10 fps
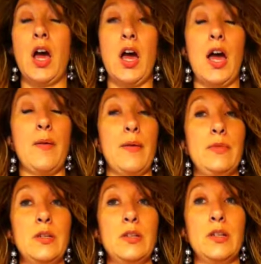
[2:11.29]

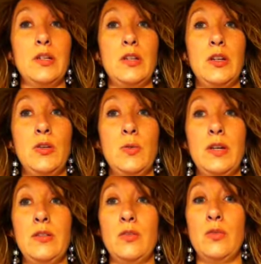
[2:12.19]
I'm just
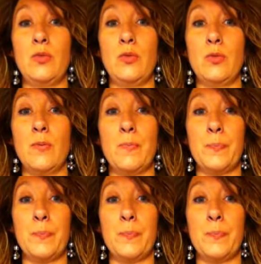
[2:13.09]
continuing to